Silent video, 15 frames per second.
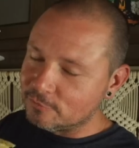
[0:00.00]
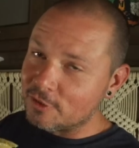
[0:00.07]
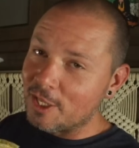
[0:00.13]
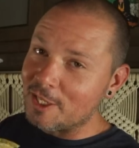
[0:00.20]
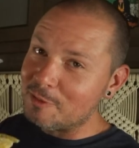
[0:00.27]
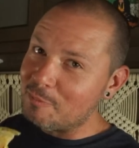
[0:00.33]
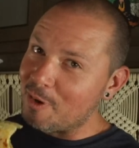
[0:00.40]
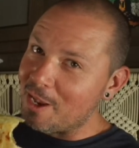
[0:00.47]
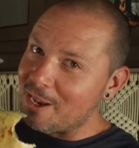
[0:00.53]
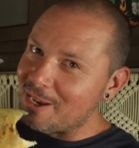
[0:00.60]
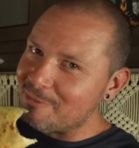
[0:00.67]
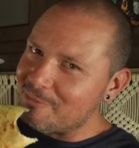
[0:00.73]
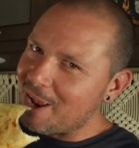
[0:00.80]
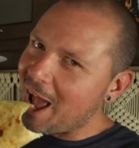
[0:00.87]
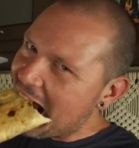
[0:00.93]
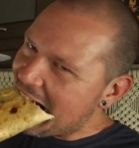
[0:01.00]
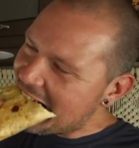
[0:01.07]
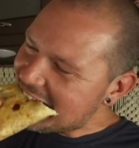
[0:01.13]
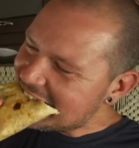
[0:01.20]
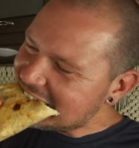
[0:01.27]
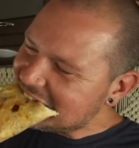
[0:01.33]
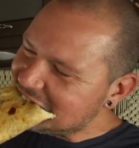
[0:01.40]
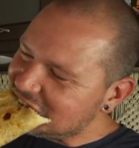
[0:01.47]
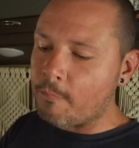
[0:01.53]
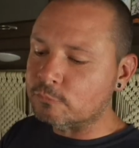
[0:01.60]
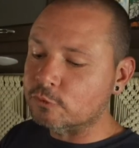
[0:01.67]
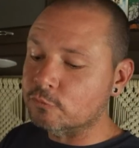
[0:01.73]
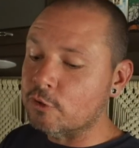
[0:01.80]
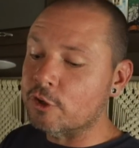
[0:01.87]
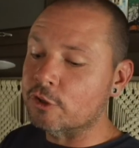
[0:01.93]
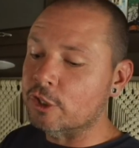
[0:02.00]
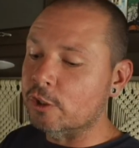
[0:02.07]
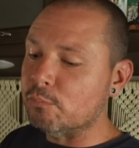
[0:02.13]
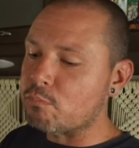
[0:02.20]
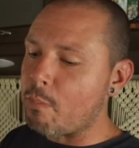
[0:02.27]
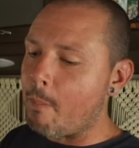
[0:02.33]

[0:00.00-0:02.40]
Thanks, babe. It's very good.